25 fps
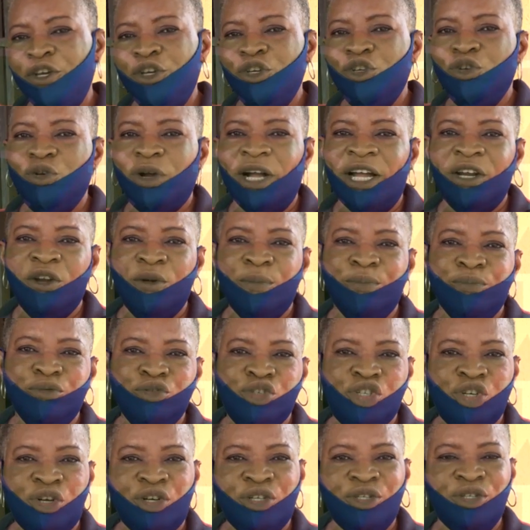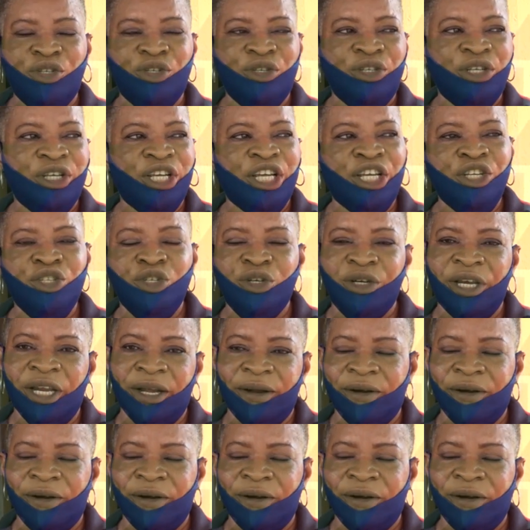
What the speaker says: You cannot push us into the